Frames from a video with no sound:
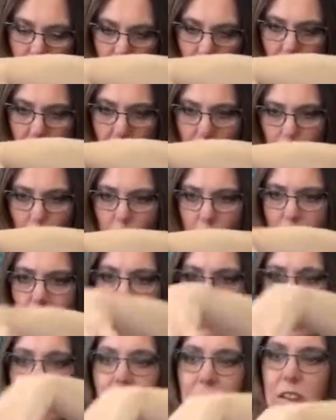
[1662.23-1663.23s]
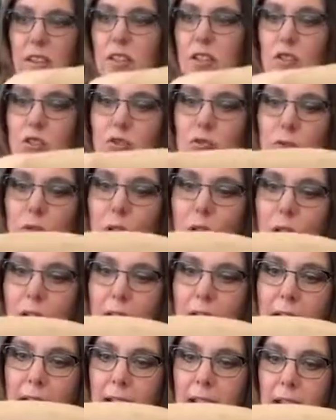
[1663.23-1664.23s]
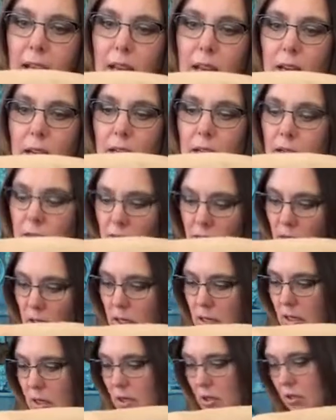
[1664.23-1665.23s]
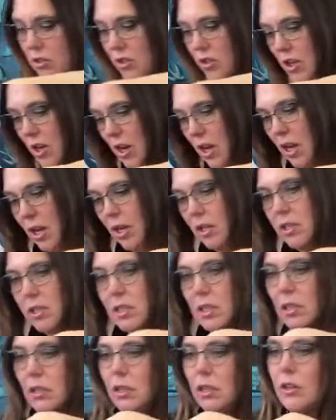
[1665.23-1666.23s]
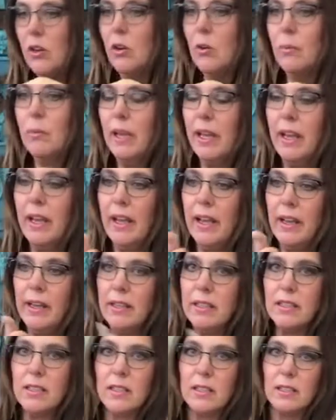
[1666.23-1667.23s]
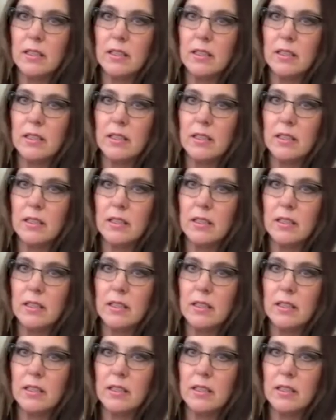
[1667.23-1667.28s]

And I want to let this dry just a little bit.